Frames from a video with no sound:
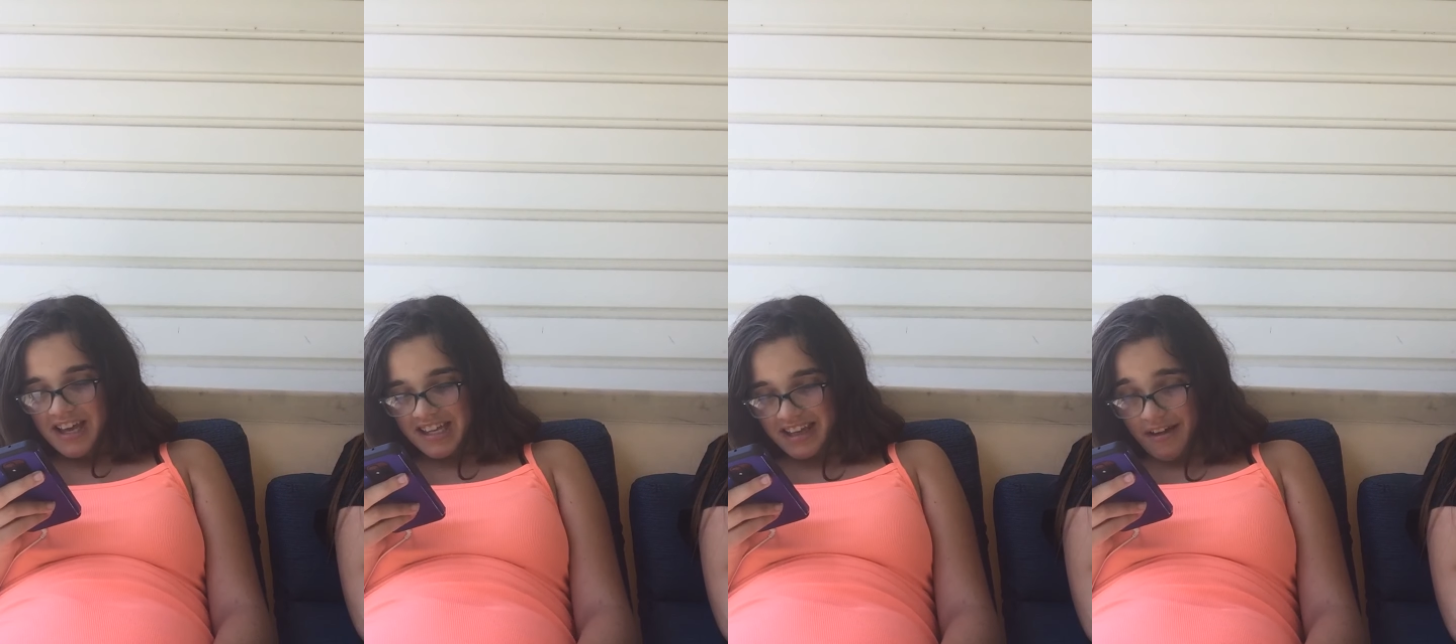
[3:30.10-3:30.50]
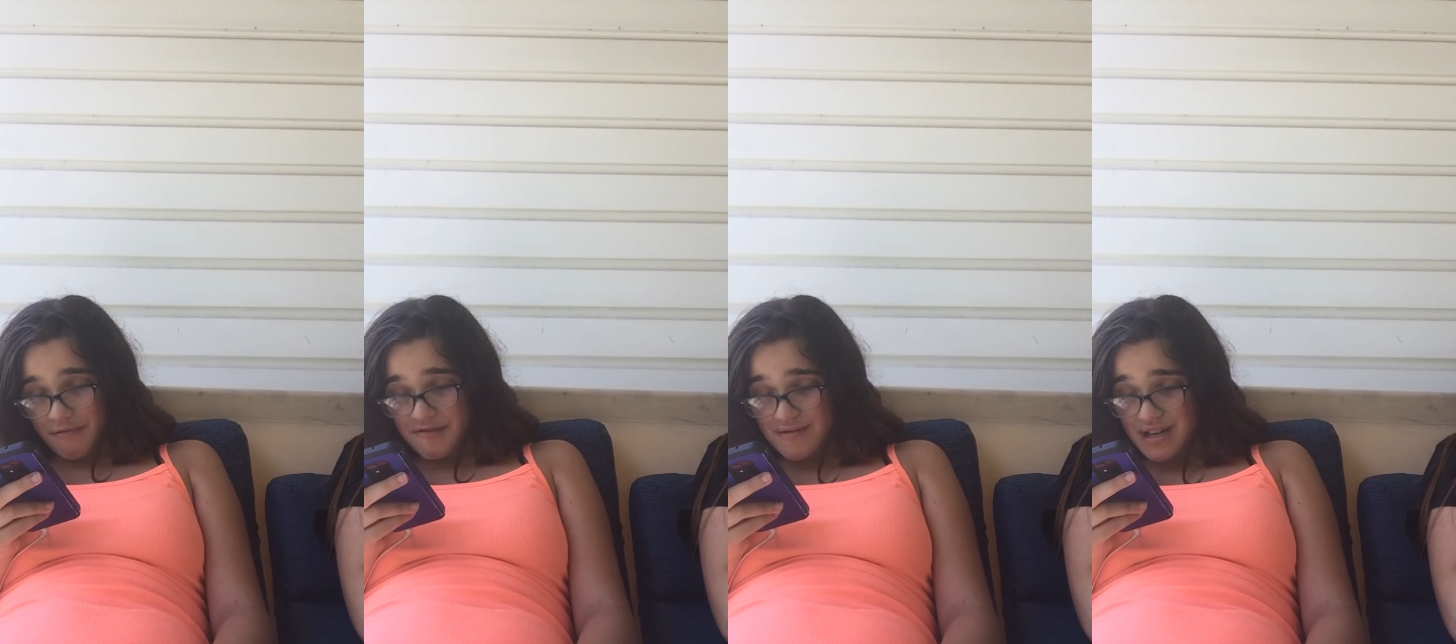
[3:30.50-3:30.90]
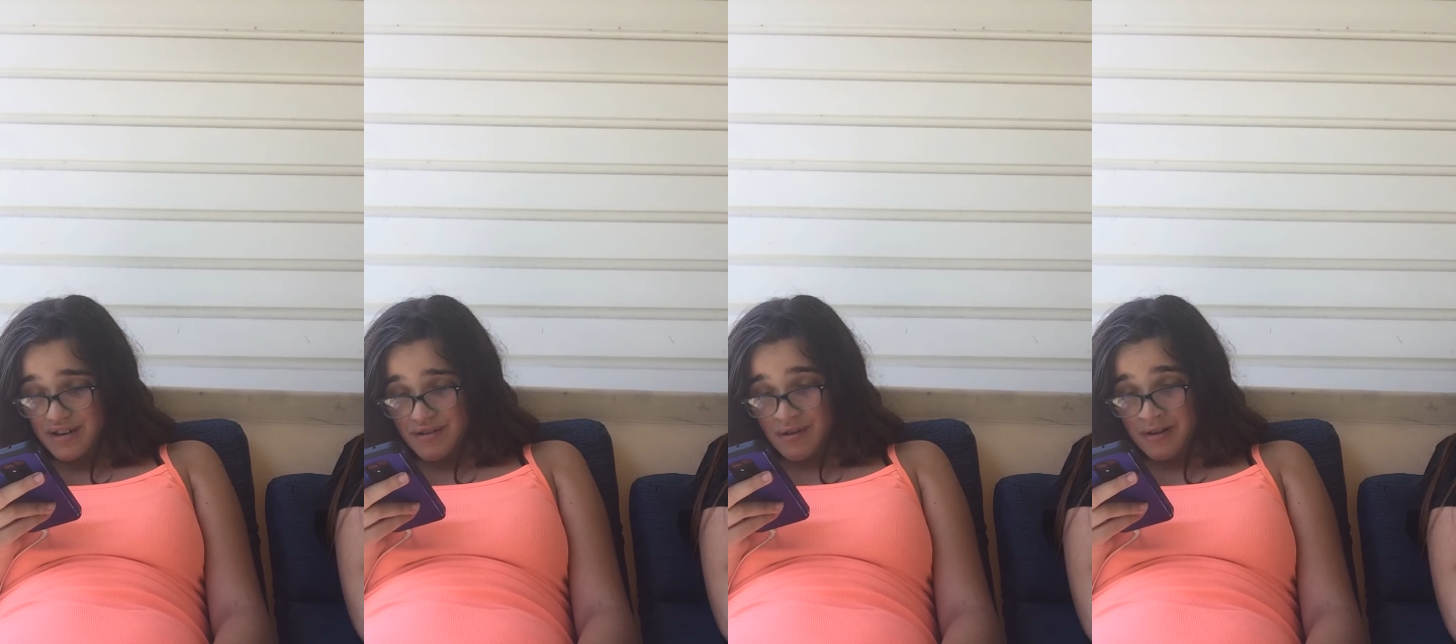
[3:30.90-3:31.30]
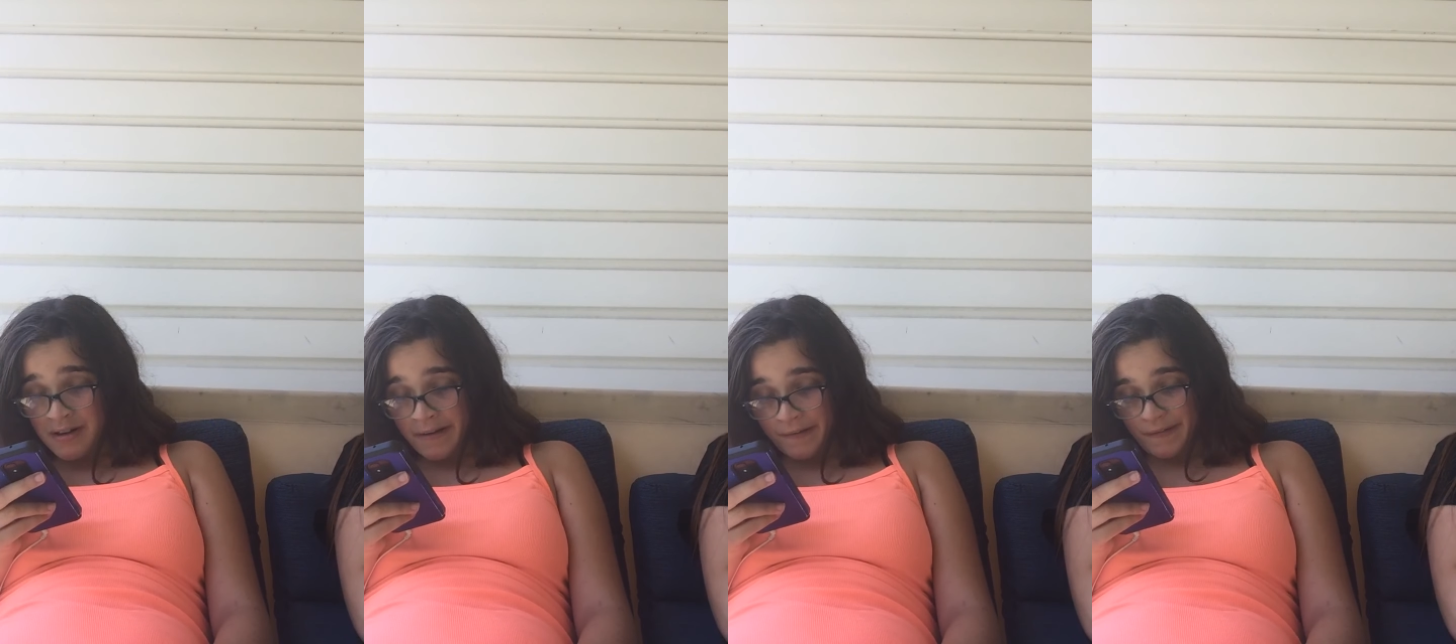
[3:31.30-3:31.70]
He left me
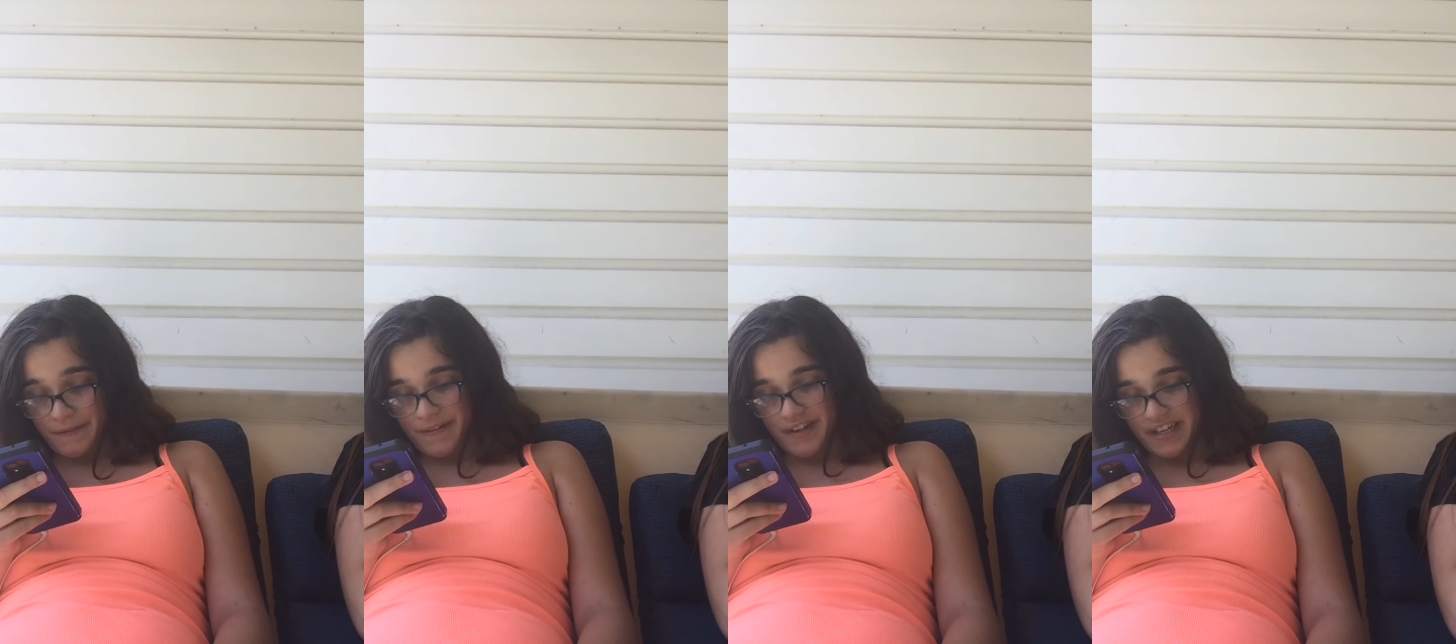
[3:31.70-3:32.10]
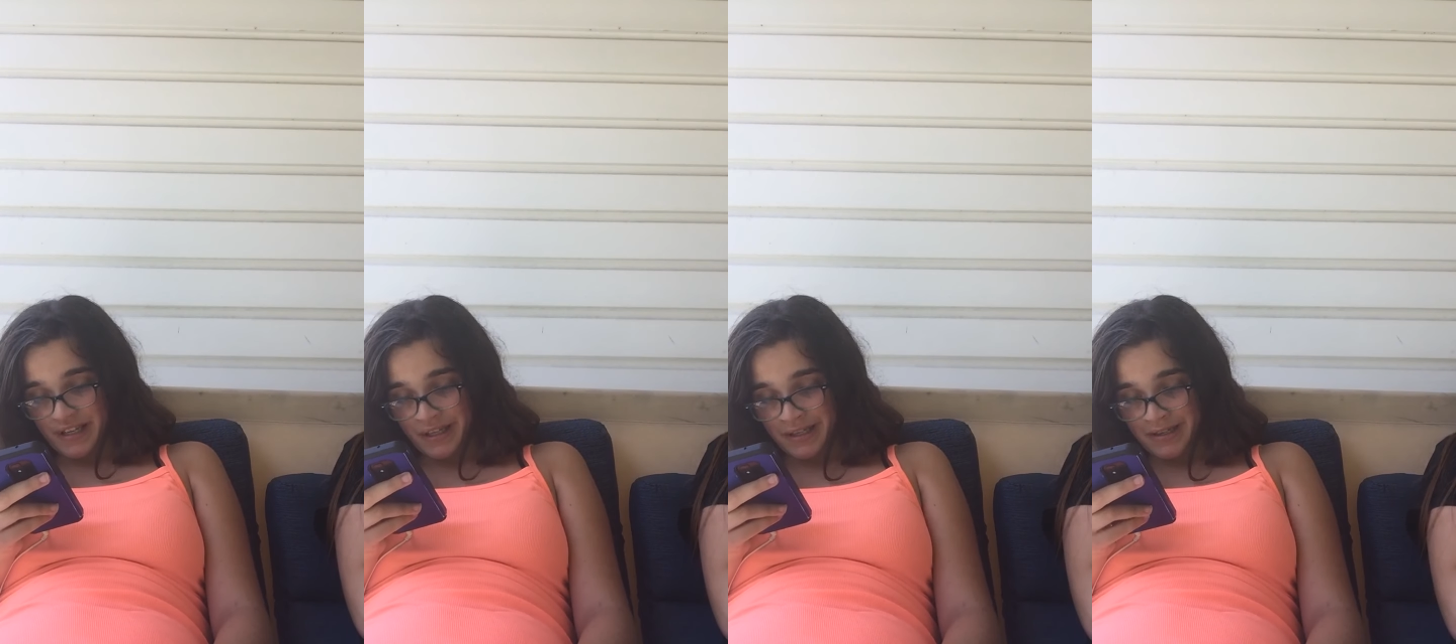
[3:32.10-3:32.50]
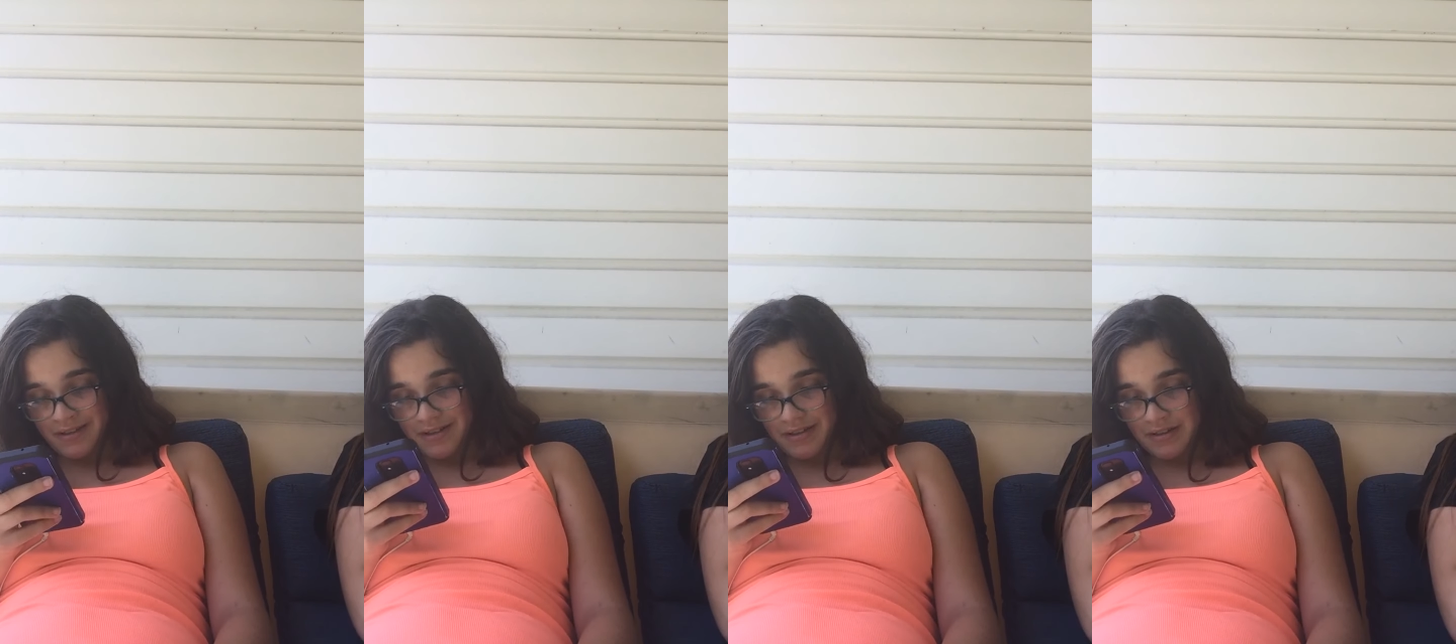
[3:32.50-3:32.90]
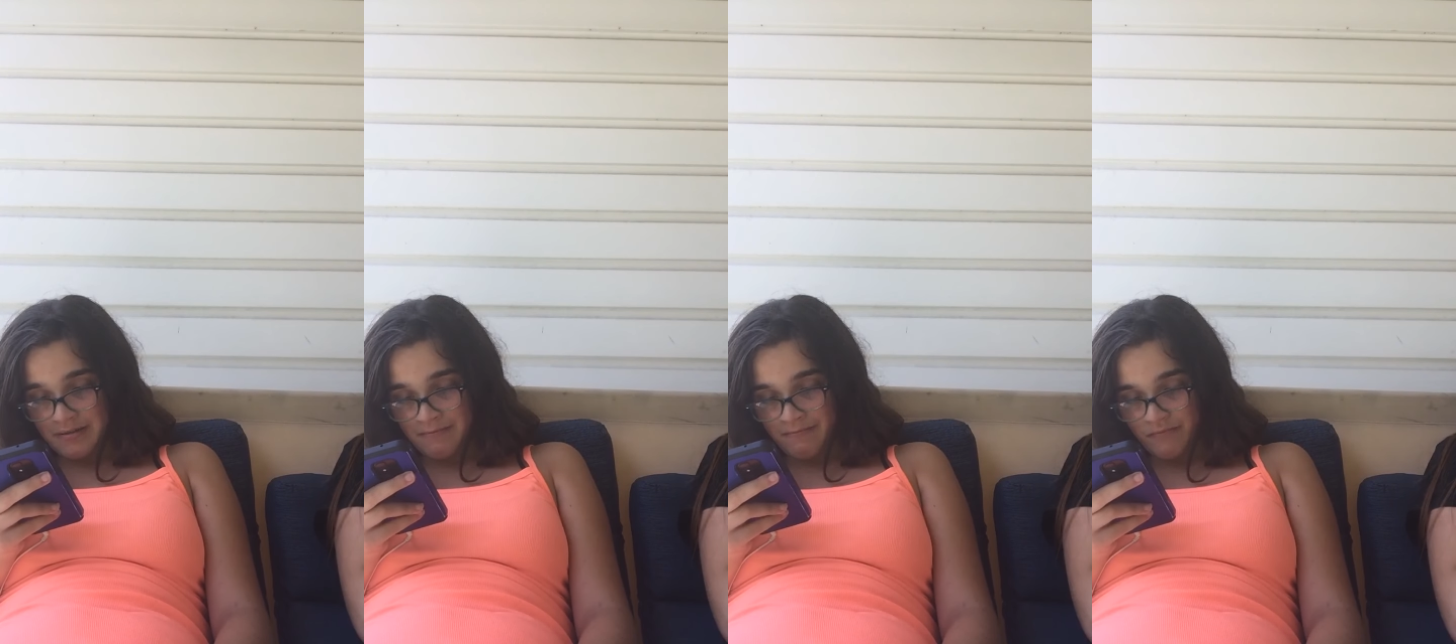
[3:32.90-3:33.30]
on freaking
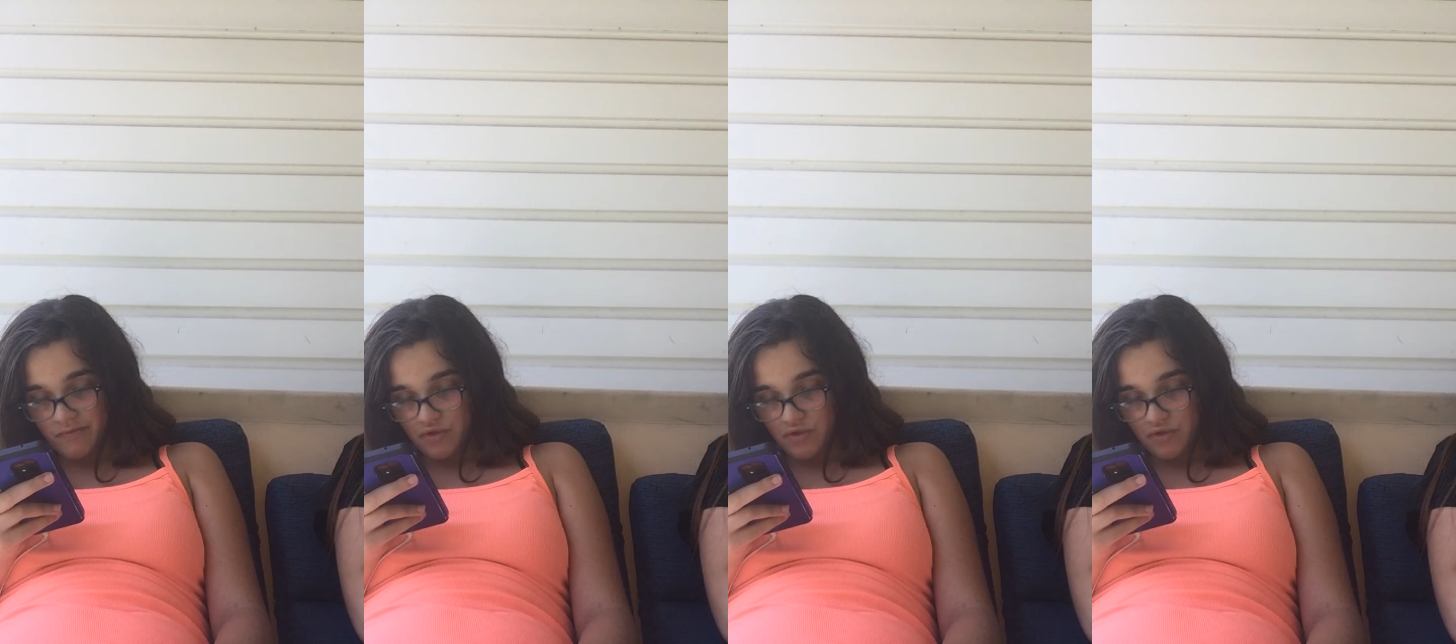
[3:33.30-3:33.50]
um